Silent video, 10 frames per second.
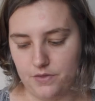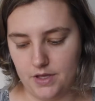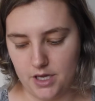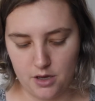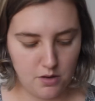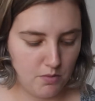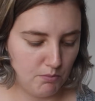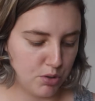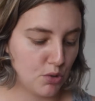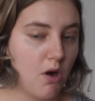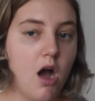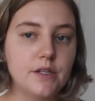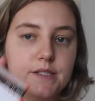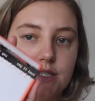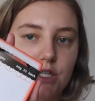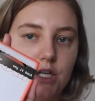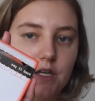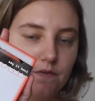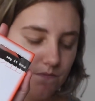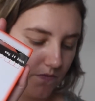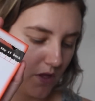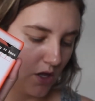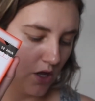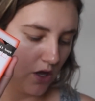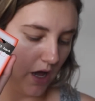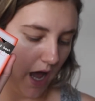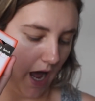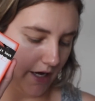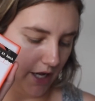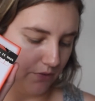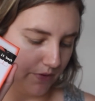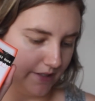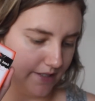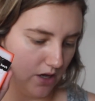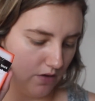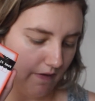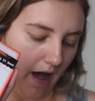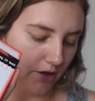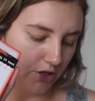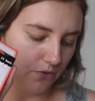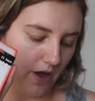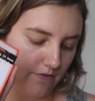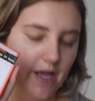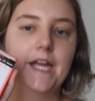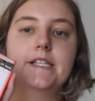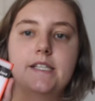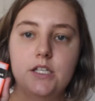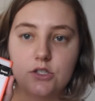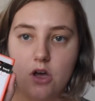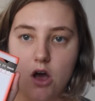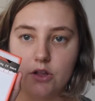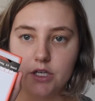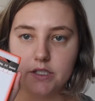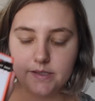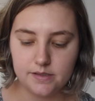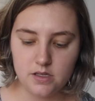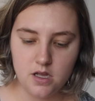the bronzer had a retail value of $18.